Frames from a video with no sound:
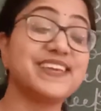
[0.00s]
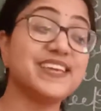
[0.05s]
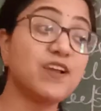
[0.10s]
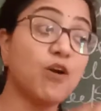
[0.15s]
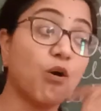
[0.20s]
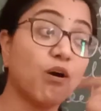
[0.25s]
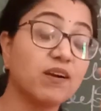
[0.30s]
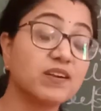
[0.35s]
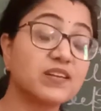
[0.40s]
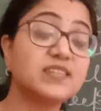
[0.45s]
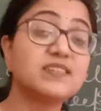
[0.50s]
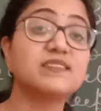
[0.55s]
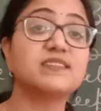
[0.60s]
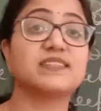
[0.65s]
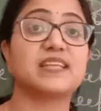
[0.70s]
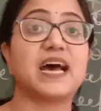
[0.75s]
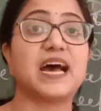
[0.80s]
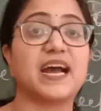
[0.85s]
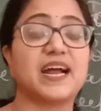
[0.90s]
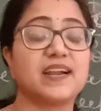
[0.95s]
ordered
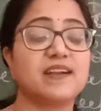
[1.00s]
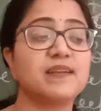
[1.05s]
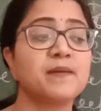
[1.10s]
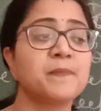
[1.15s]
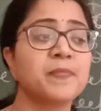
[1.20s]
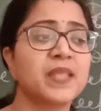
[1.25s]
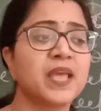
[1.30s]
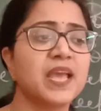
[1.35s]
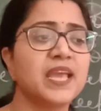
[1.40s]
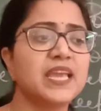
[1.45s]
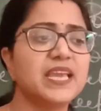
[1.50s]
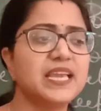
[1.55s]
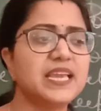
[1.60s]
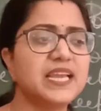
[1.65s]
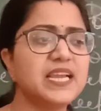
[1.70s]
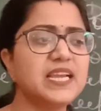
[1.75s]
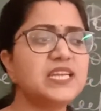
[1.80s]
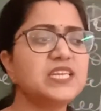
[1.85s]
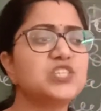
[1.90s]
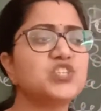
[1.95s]
that
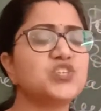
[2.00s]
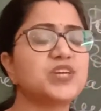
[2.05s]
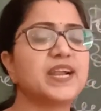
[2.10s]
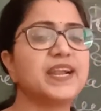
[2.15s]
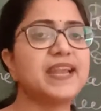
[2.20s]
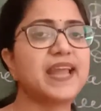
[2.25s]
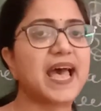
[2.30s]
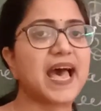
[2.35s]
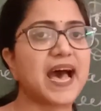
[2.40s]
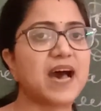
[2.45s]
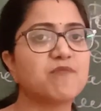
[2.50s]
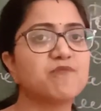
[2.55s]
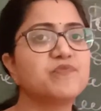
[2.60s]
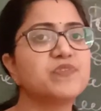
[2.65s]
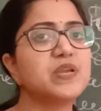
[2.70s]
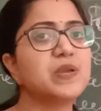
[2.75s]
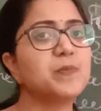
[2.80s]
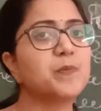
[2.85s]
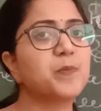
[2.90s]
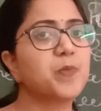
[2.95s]
each and
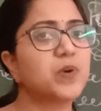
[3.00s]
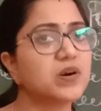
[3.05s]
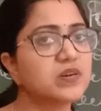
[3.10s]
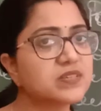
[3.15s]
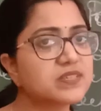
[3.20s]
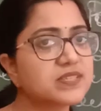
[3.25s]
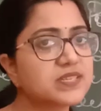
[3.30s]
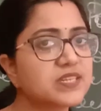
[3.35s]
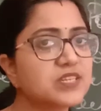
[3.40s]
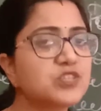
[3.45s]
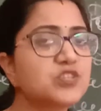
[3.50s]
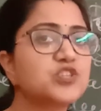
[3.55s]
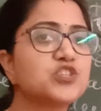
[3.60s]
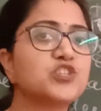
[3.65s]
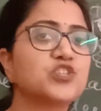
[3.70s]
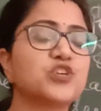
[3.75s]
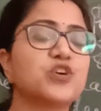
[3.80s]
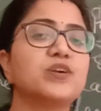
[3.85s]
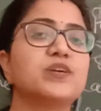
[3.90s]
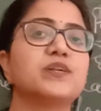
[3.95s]
every person
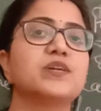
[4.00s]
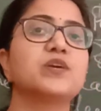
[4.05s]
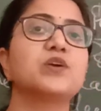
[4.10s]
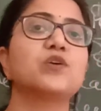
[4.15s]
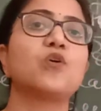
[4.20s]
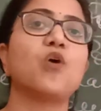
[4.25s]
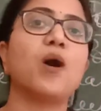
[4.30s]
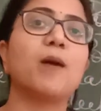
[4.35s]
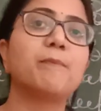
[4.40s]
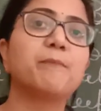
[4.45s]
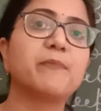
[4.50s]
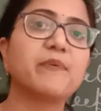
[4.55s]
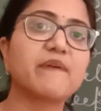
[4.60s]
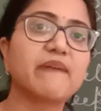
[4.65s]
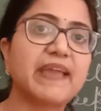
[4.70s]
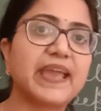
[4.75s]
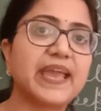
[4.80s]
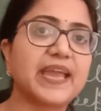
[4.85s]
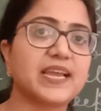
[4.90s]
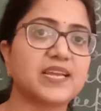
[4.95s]
should
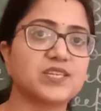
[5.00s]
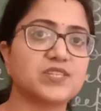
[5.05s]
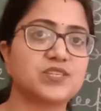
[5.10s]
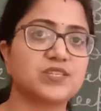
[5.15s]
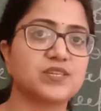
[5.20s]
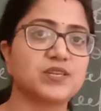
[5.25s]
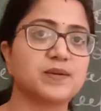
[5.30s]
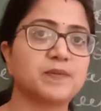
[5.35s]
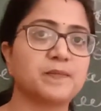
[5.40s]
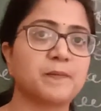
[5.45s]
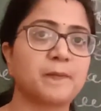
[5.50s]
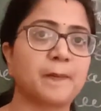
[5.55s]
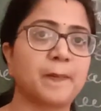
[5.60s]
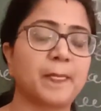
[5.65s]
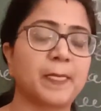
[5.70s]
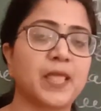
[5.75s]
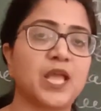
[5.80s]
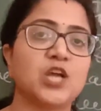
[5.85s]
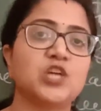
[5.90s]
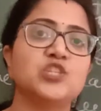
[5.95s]
cooperate
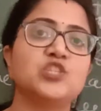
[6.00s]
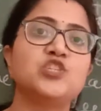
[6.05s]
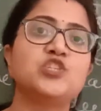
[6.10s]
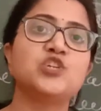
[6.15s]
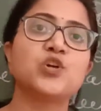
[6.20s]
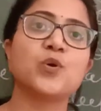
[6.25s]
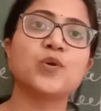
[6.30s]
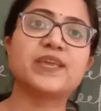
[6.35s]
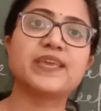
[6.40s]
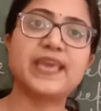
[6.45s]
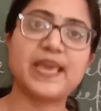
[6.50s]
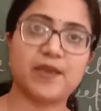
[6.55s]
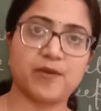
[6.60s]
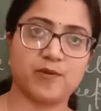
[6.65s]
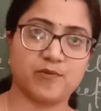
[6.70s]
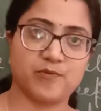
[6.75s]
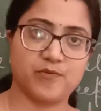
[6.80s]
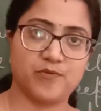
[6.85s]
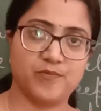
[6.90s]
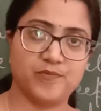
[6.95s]
to
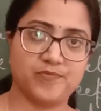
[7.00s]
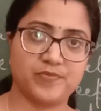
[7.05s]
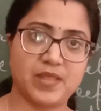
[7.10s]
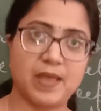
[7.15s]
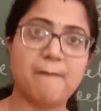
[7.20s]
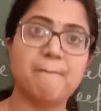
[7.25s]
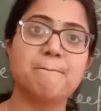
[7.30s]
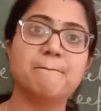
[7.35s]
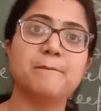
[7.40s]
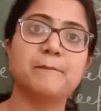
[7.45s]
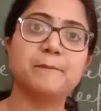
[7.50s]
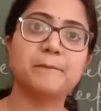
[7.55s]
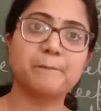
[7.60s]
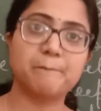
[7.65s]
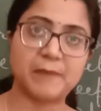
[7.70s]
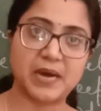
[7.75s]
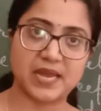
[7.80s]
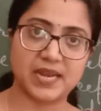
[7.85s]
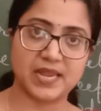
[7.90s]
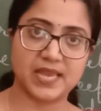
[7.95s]
give
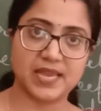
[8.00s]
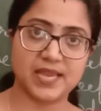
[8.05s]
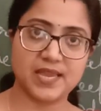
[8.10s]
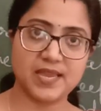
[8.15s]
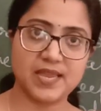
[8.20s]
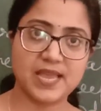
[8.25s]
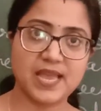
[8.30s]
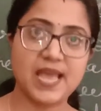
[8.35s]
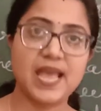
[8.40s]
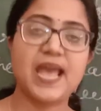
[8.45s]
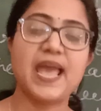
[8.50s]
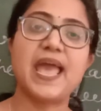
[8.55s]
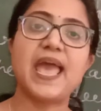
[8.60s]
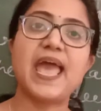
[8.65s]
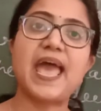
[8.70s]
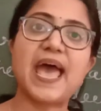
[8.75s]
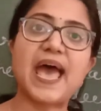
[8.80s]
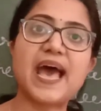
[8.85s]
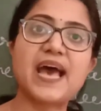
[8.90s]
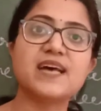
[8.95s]
money
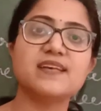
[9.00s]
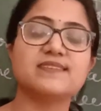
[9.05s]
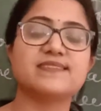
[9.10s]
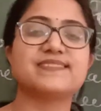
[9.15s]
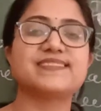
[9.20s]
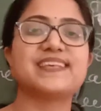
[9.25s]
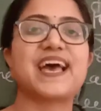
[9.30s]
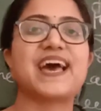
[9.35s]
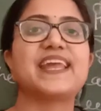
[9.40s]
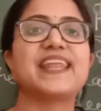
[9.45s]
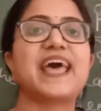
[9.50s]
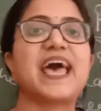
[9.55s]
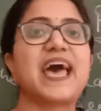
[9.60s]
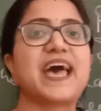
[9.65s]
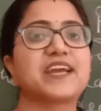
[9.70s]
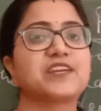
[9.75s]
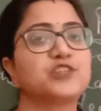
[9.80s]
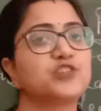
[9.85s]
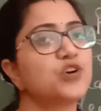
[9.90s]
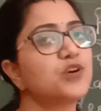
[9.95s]
as an
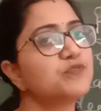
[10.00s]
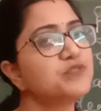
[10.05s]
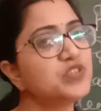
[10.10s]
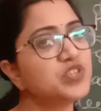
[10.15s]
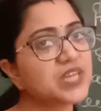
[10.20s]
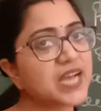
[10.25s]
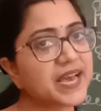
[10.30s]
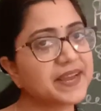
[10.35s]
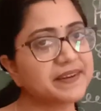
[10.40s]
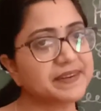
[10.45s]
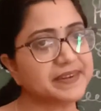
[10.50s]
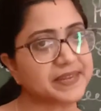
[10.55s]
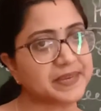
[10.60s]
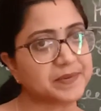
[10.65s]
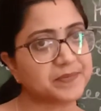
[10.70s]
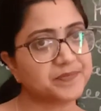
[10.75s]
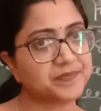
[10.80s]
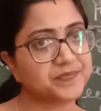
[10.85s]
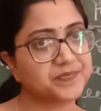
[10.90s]
act of charity,